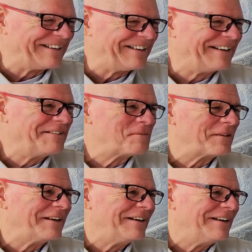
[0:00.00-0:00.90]

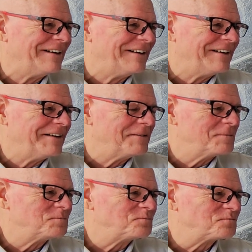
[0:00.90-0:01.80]

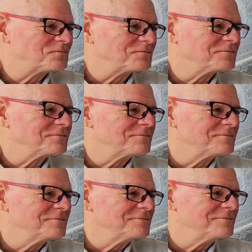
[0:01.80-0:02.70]

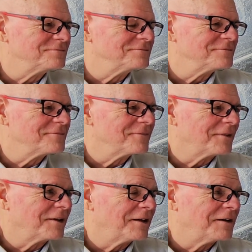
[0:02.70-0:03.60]

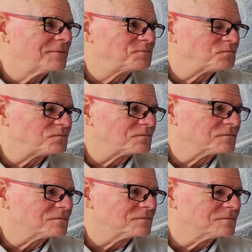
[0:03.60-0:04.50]

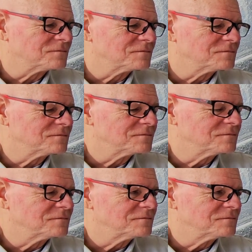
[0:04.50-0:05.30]
(not speaking)